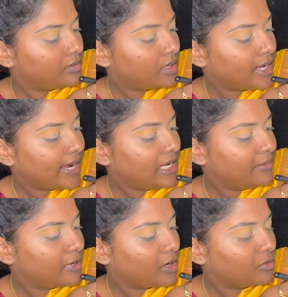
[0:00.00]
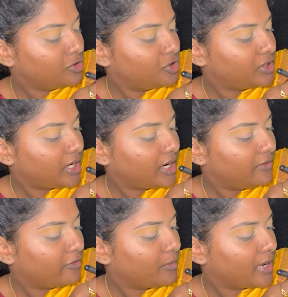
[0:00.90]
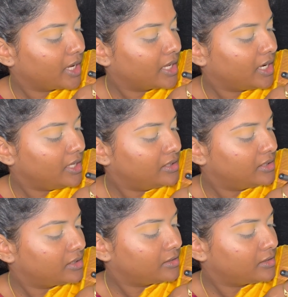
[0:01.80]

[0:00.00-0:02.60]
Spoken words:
light brown shade for my crease.